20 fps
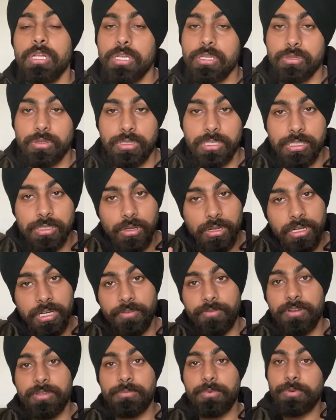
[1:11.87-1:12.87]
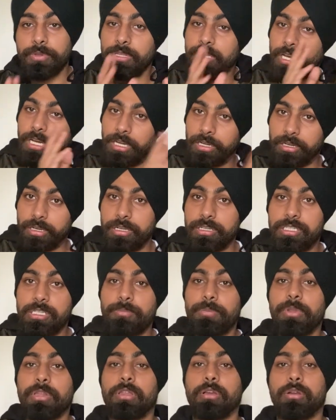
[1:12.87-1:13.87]
So this is all difference between the internship
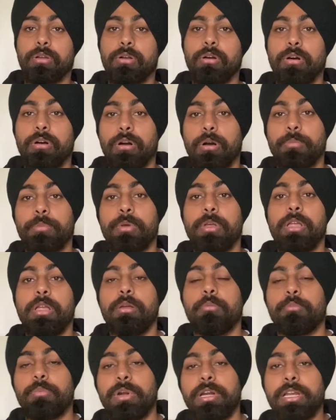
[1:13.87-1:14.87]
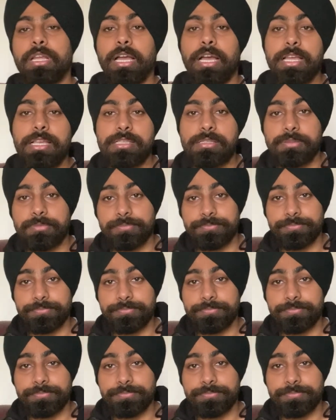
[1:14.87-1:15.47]
and the co-op. But guys,